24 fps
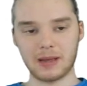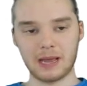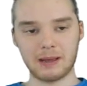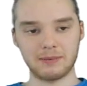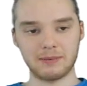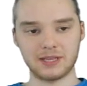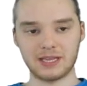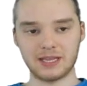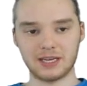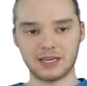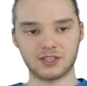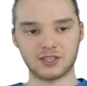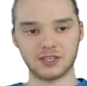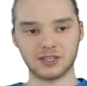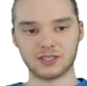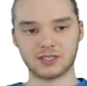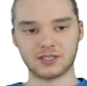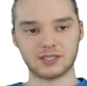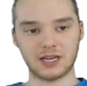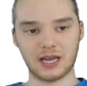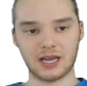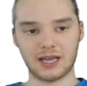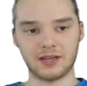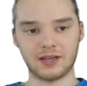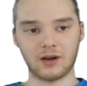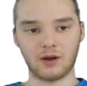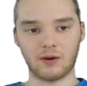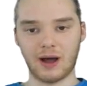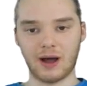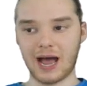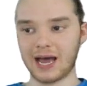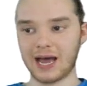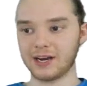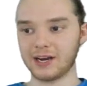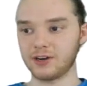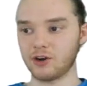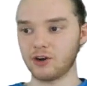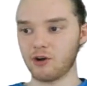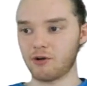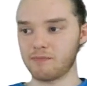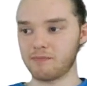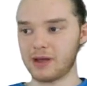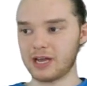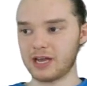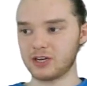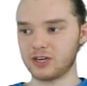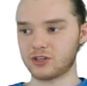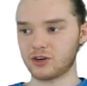Maybe they just, you know, had no
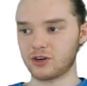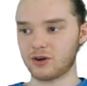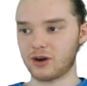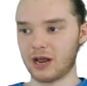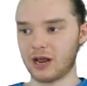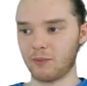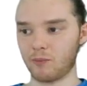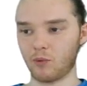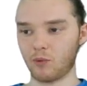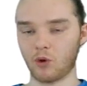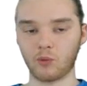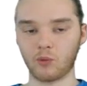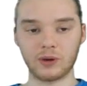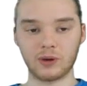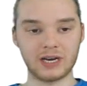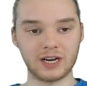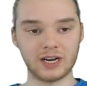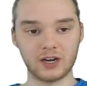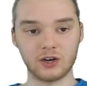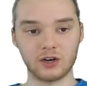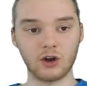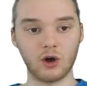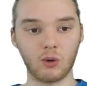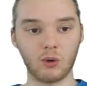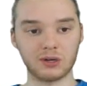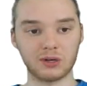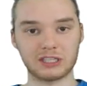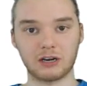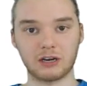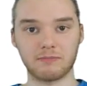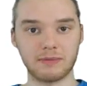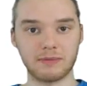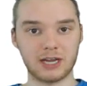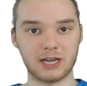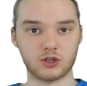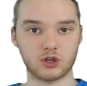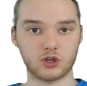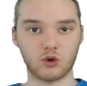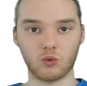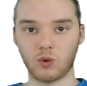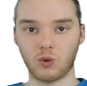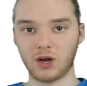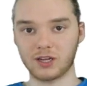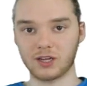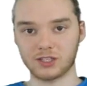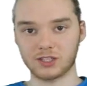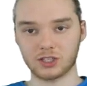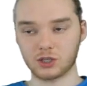major and, or we didn't know what their major
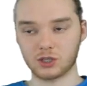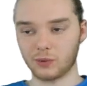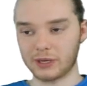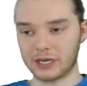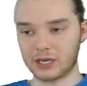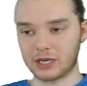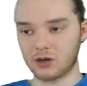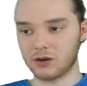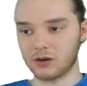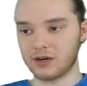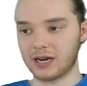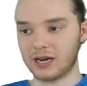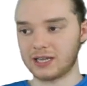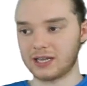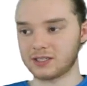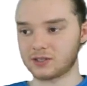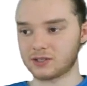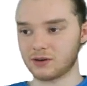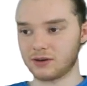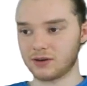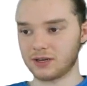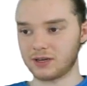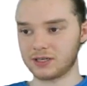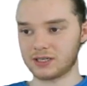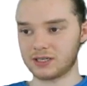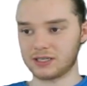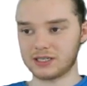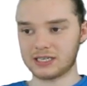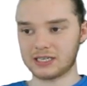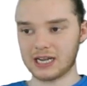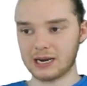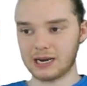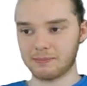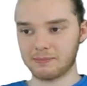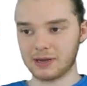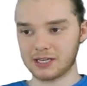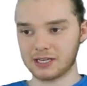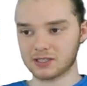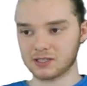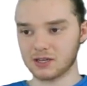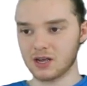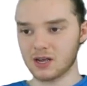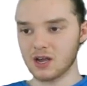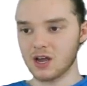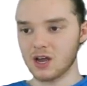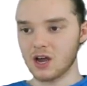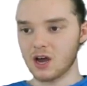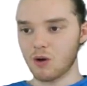was, so we couldn't insert it into the database.
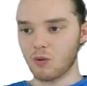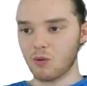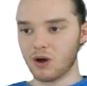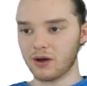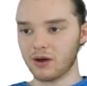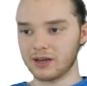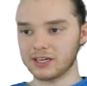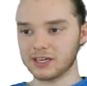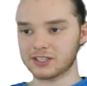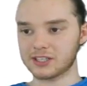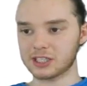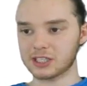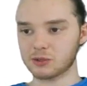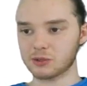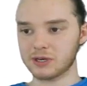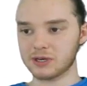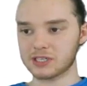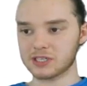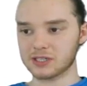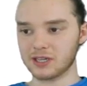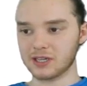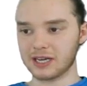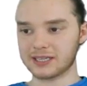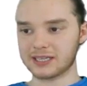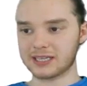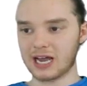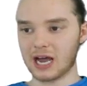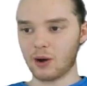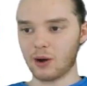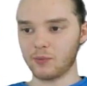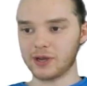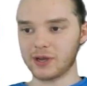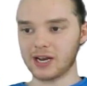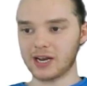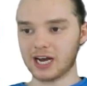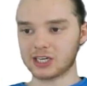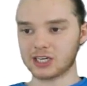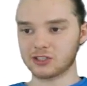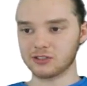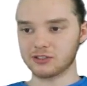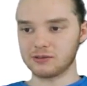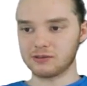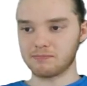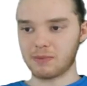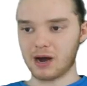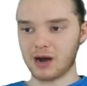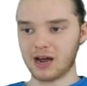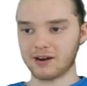Well, in a situation like that, we could
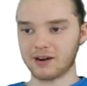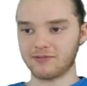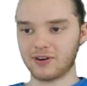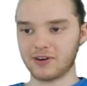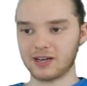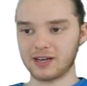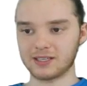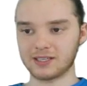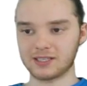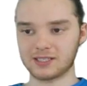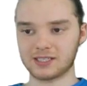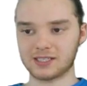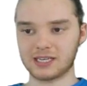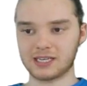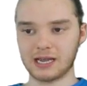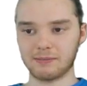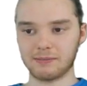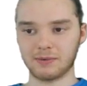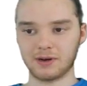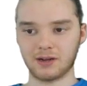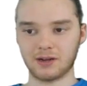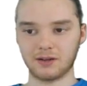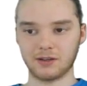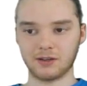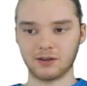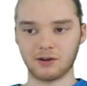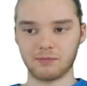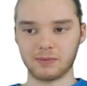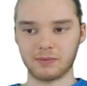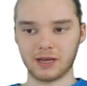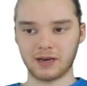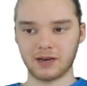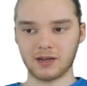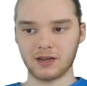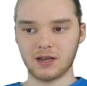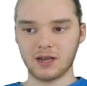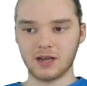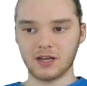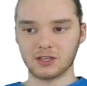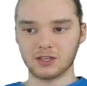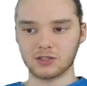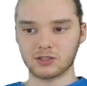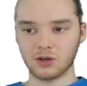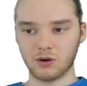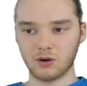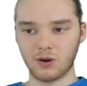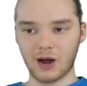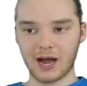actually modify this statement a little bit.
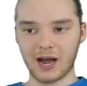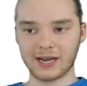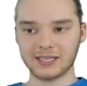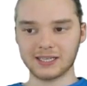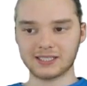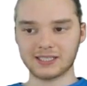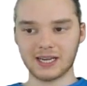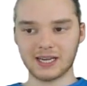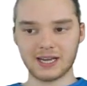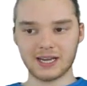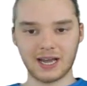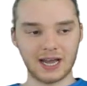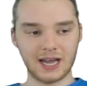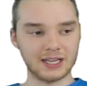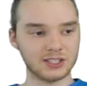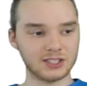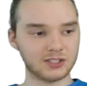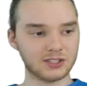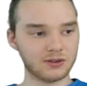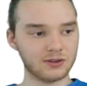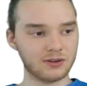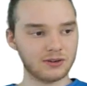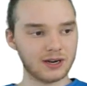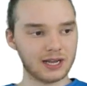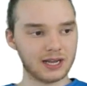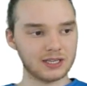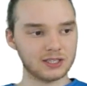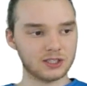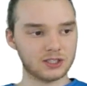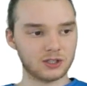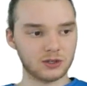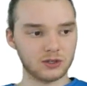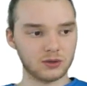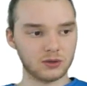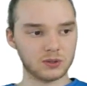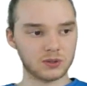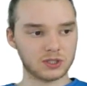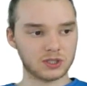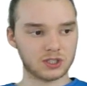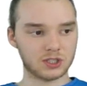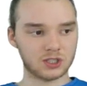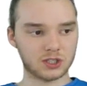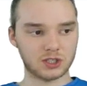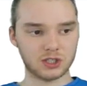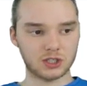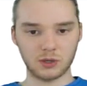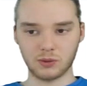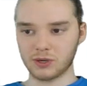So I could say insert into
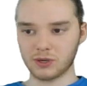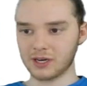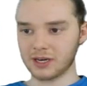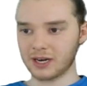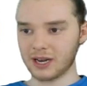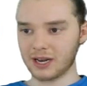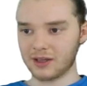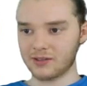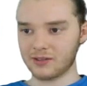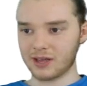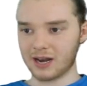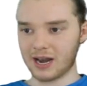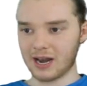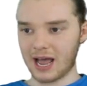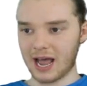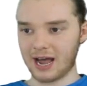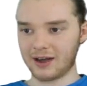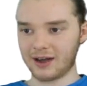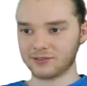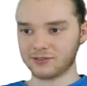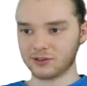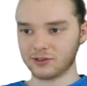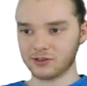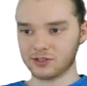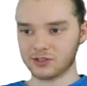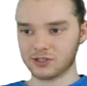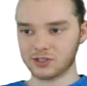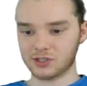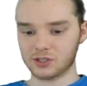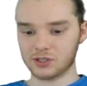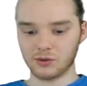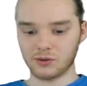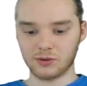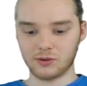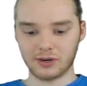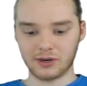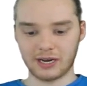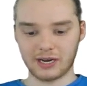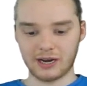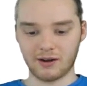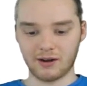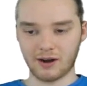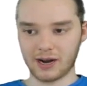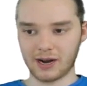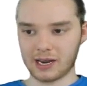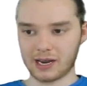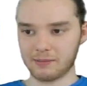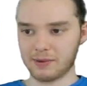student, and then after student
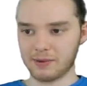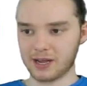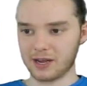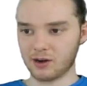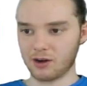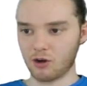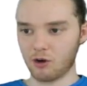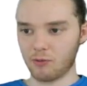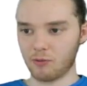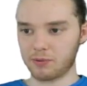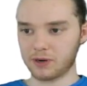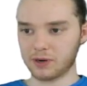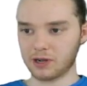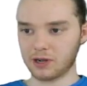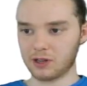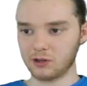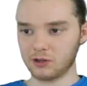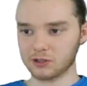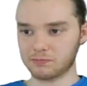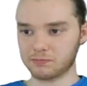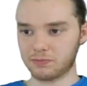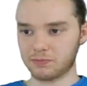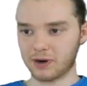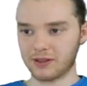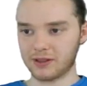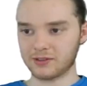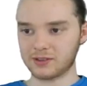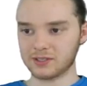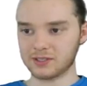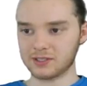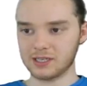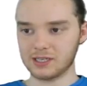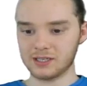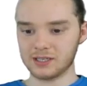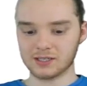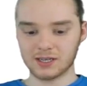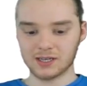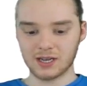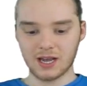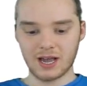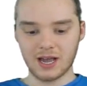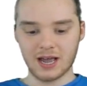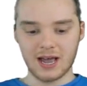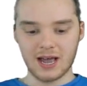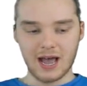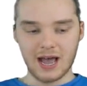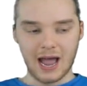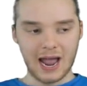here, I can make an open and close parentheses,
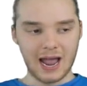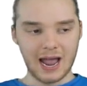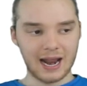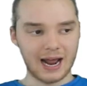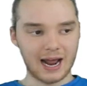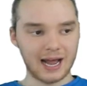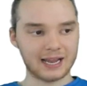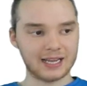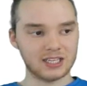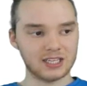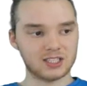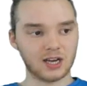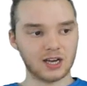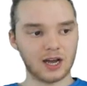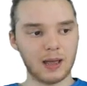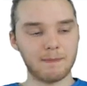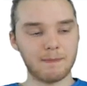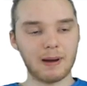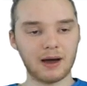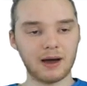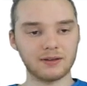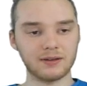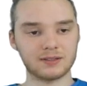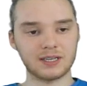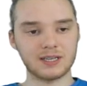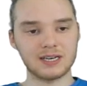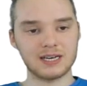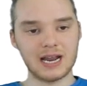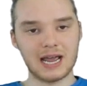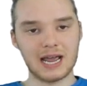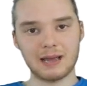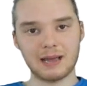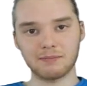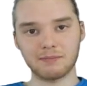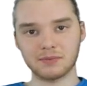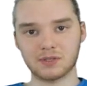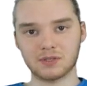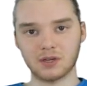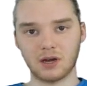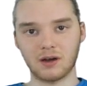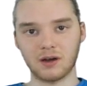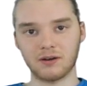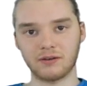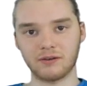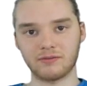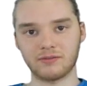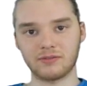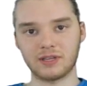and I could type out the names
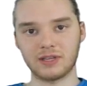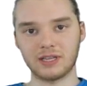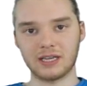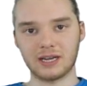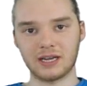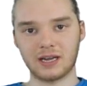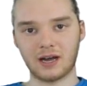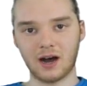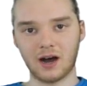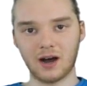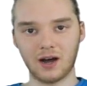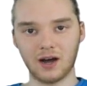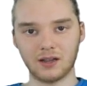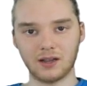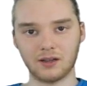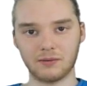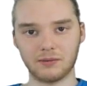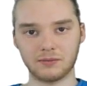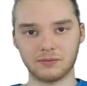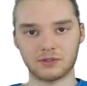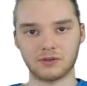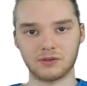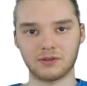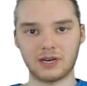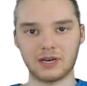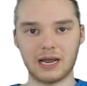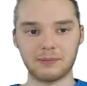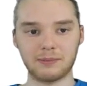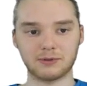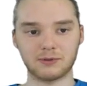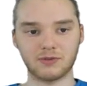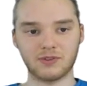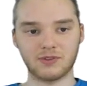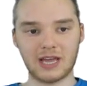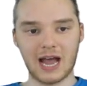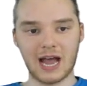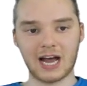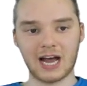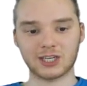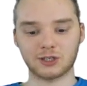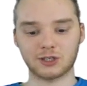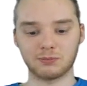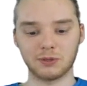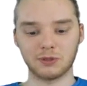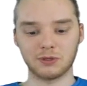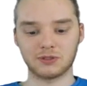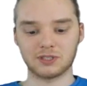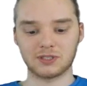of the columns or the names of the
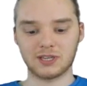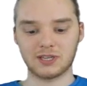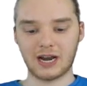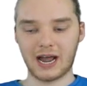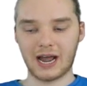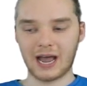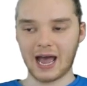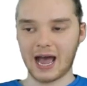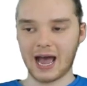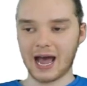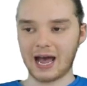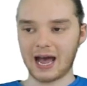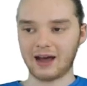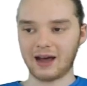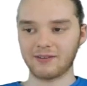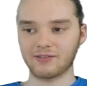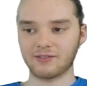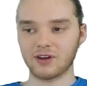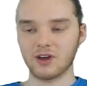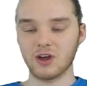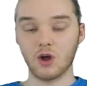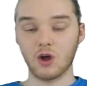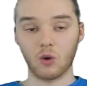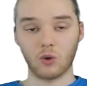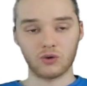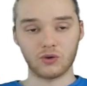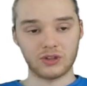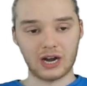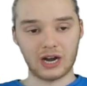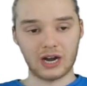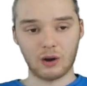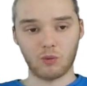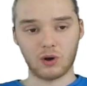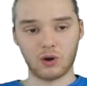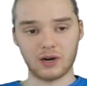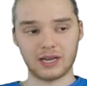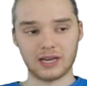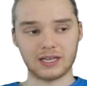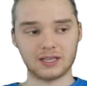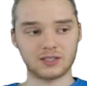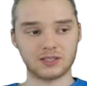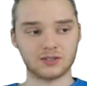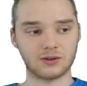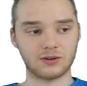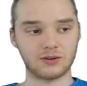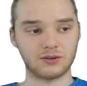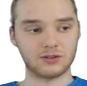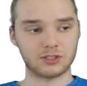attributes that I have or that I want to
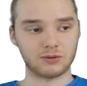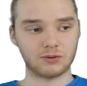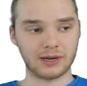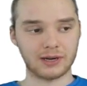insert.